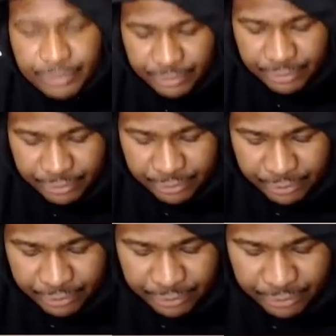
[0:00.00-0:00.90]

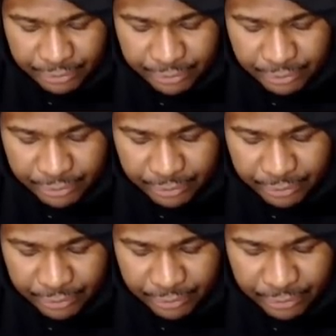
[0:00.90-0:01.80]

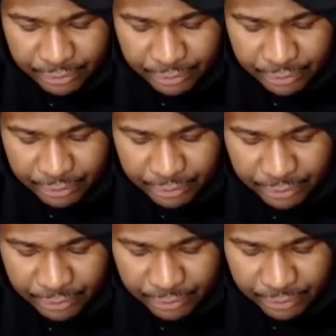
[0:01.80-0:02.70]

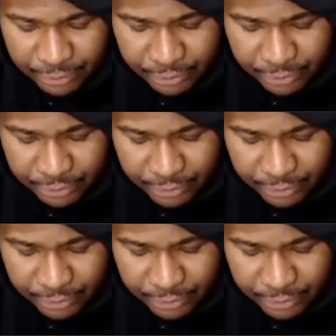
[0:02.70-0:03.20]
[no speech]